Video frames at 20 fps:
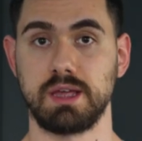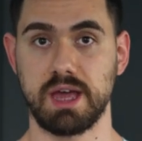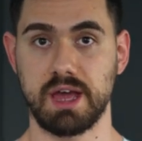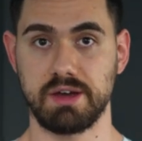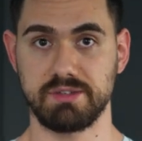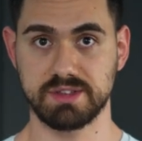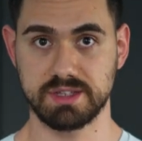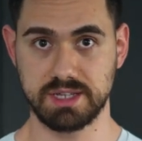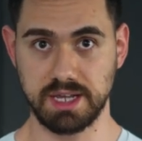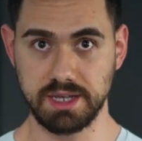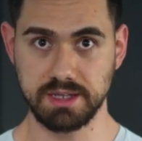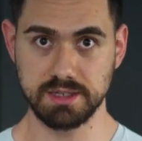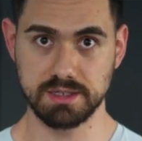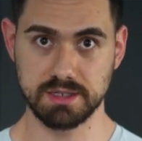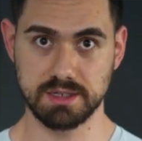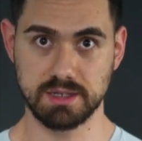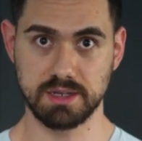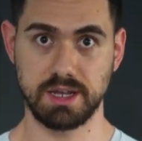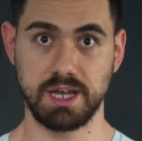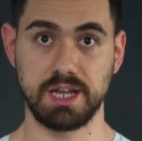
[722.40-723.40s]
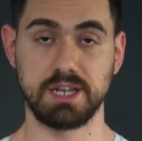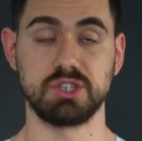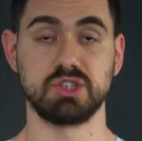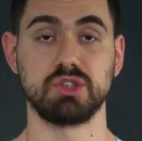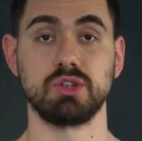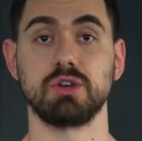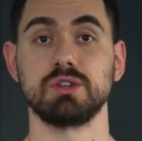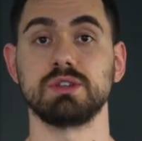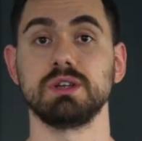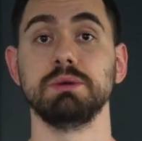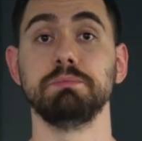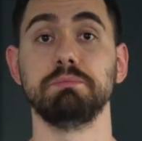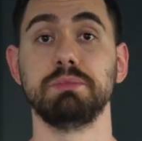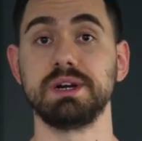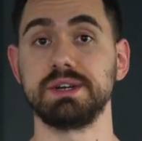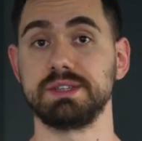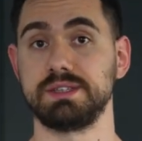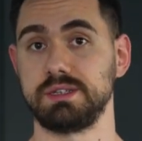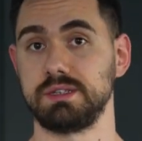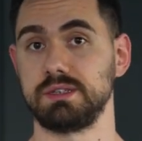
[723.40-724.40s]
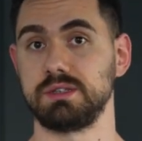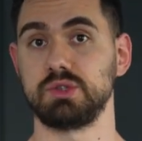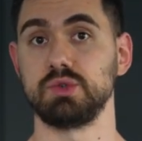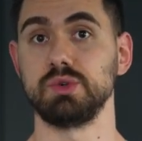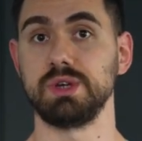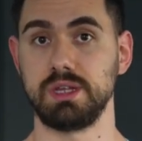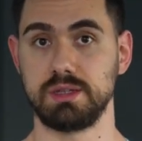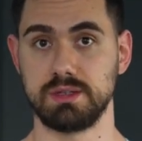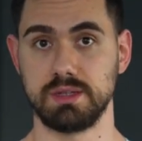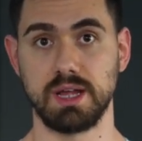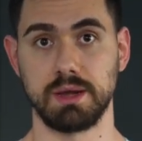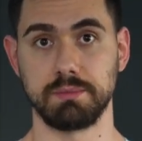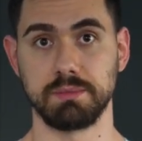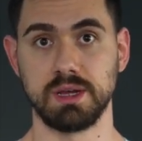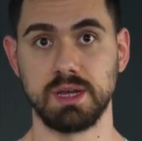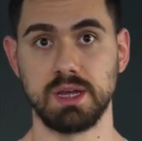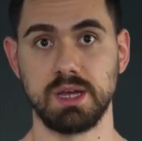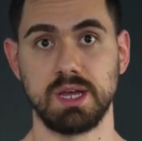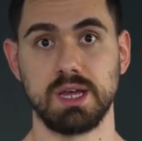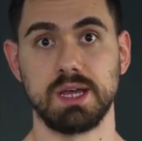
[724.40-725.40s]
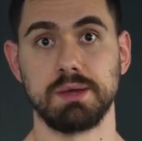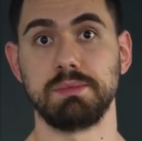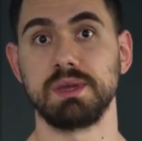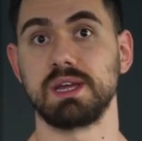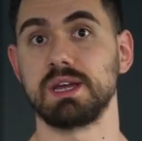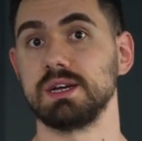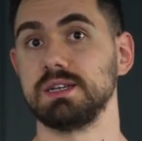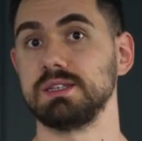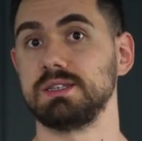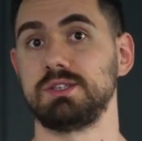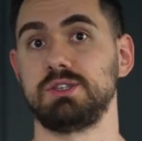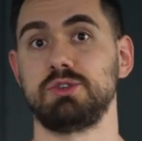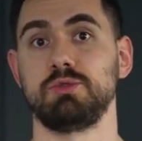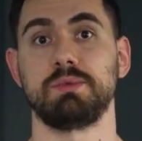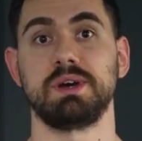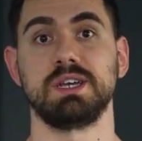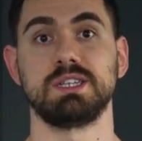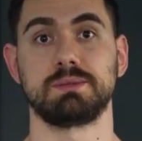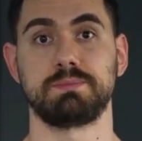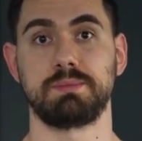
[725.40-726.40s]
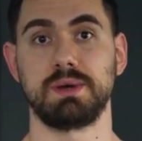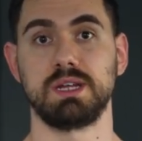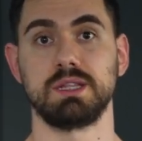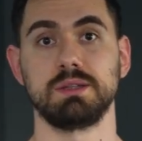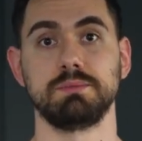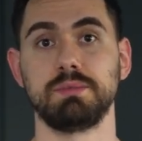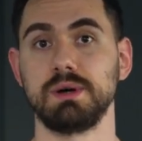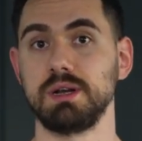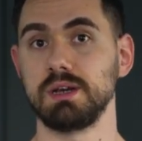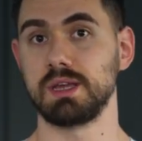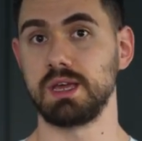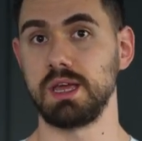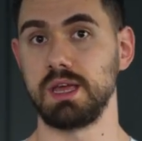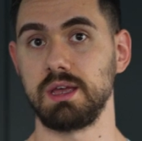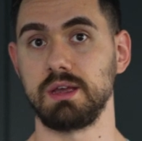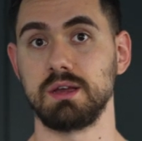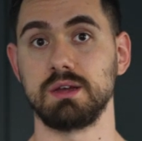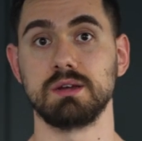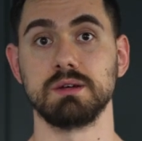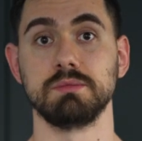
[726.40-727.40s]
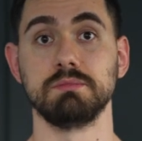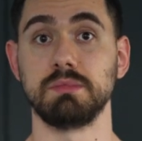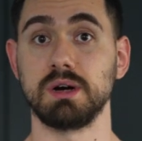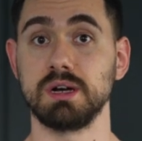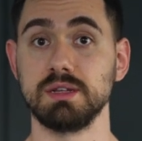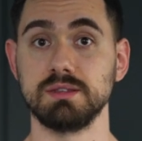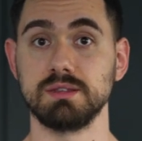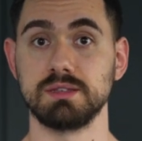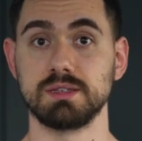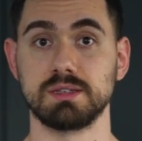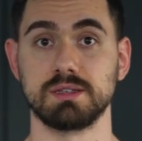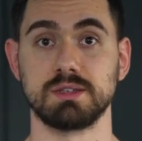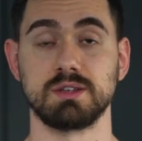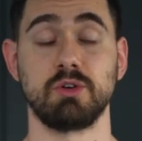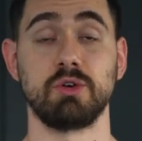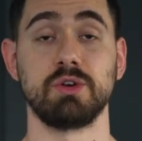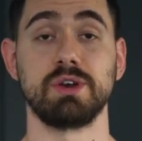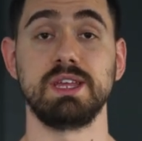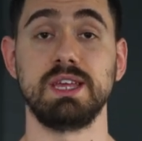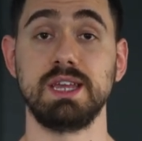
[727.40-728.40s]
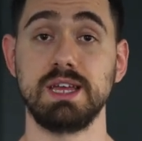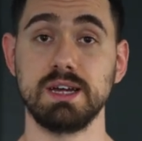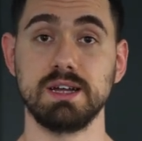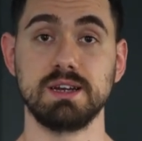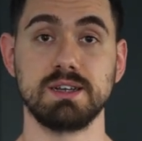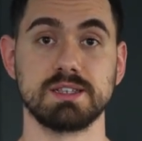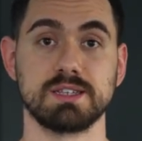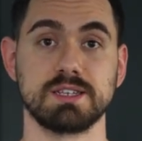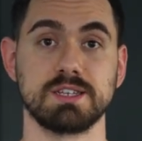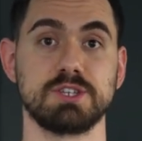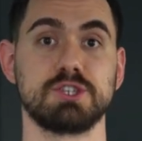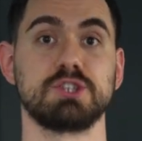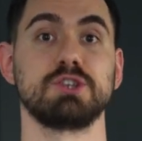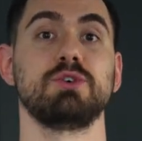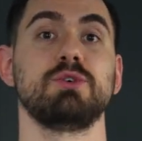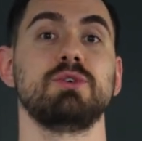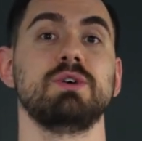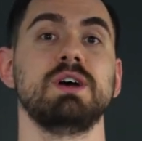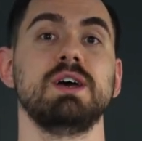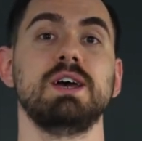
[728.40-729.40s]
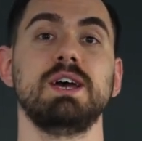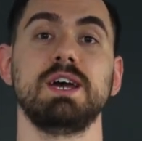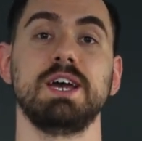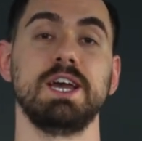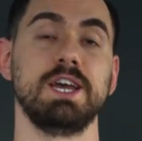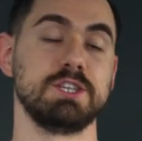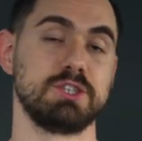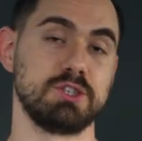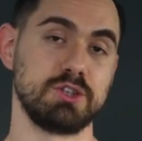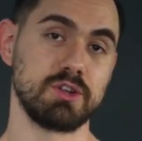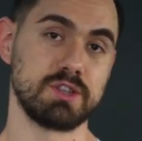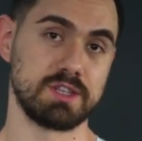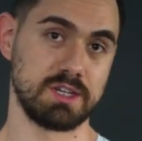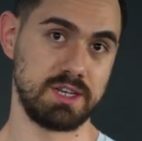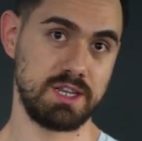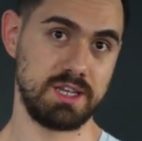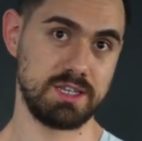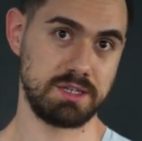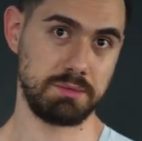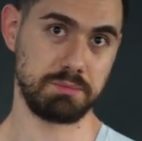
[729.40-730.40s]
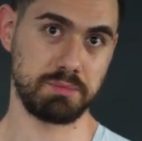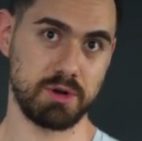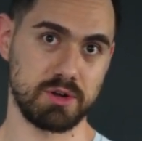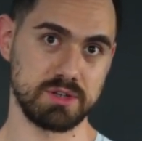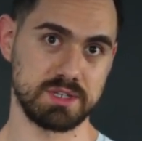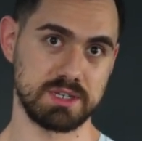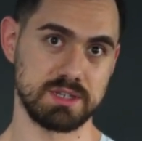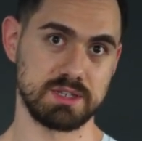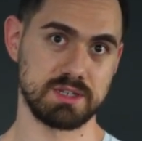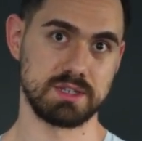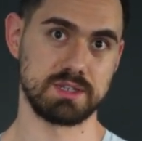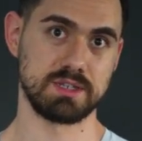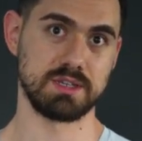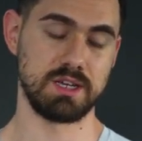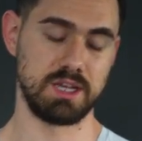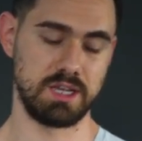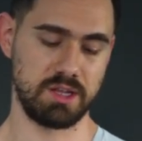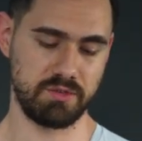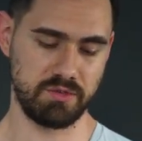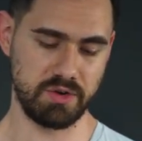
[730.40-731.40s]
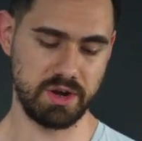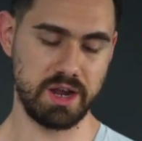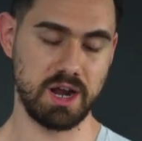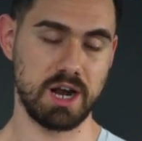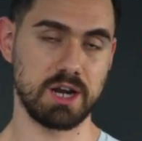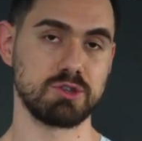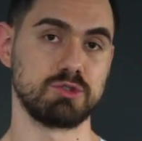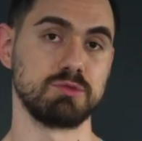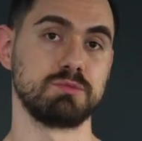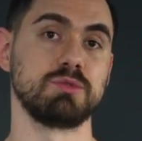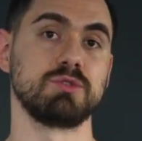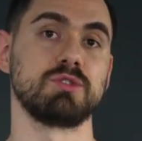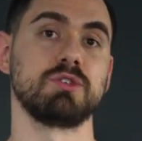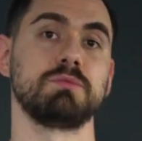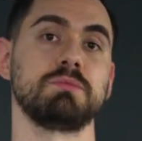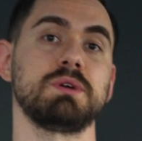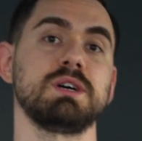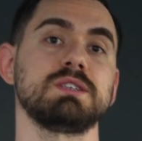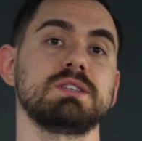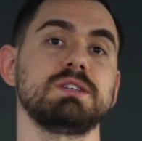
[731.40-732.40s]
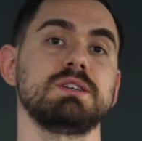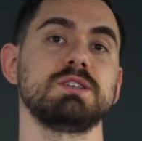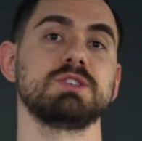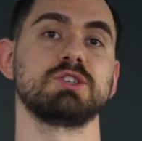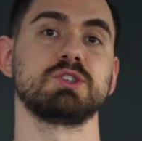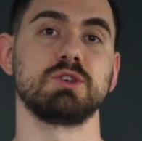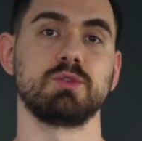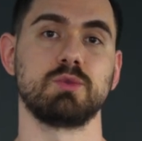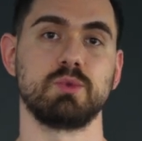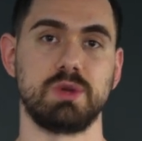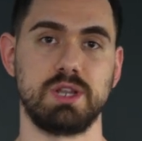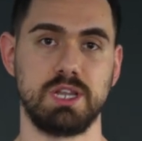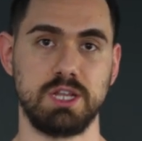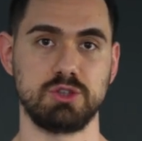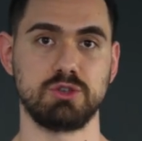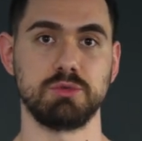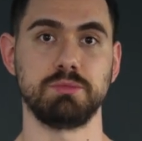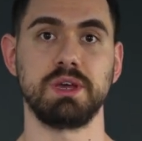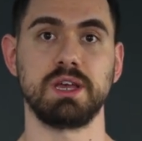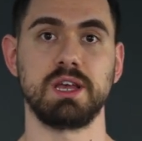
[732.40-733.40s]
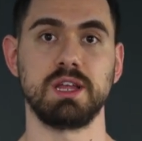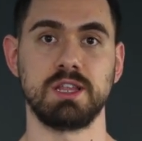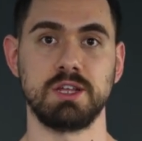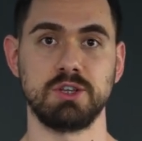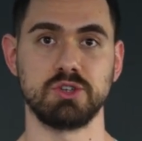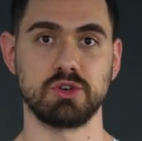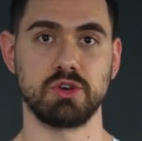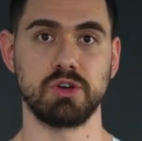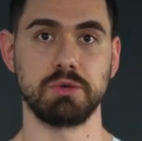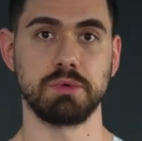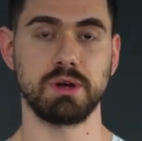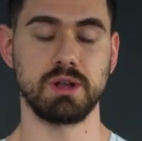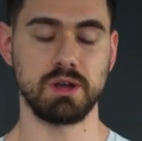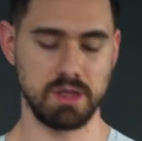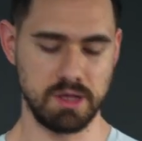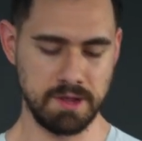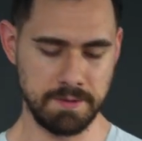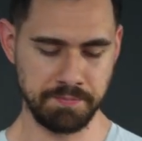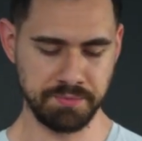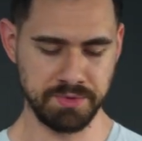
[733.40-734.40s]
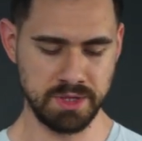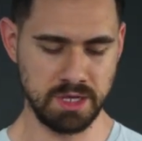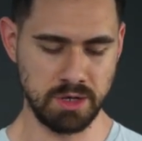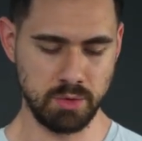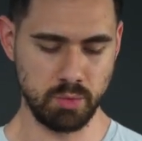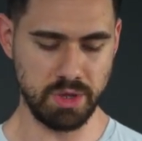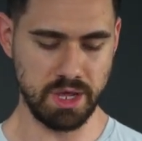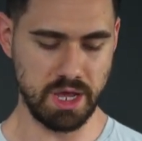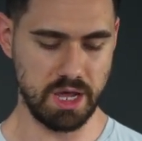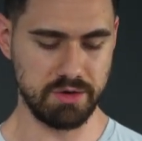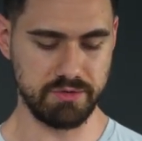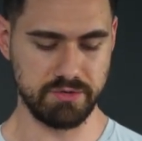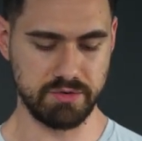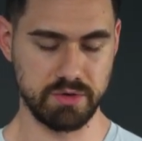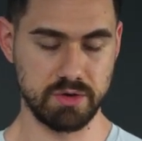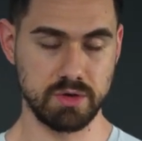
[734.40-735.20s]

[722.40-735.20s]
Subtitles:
have taste, and it's not a burden to eat them, because you might spend bulking months or years, so it's not an easy process. It's very hard to put on muscle, so we need to make it enjoyable. We have